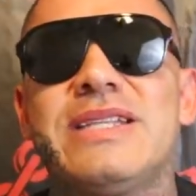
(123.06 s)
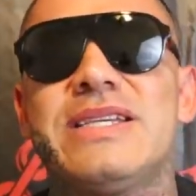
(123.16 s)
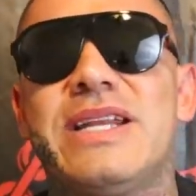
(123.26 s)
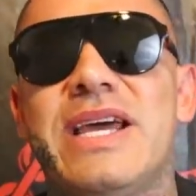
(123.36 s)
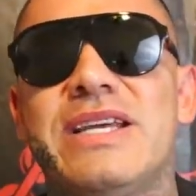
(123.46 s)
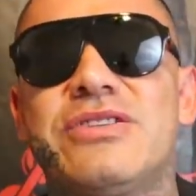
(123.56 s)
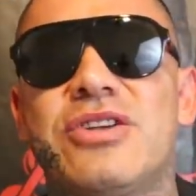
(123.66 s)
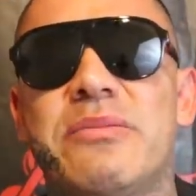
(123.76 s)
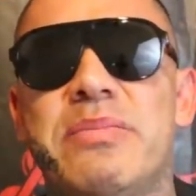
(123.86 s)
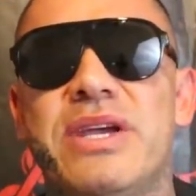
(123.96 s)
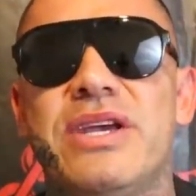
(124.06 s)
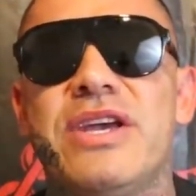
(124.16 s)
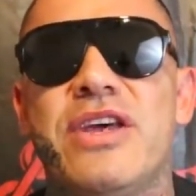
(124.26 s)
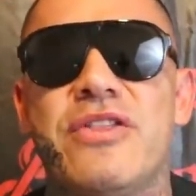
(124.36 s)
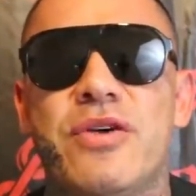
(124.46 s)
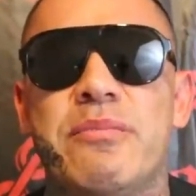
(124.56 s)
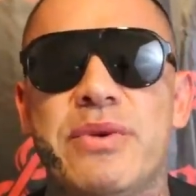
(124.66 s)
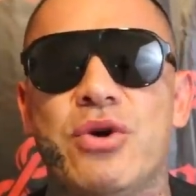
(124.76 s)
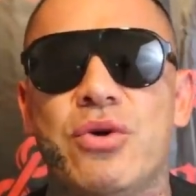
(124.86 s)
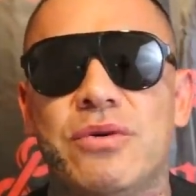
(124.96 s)
Today is gonna be The
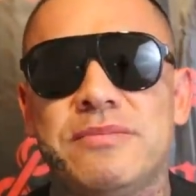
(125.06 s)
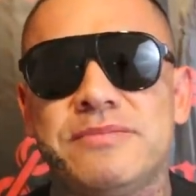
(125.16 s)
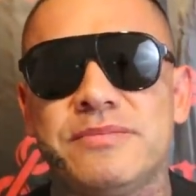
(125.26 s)
Mule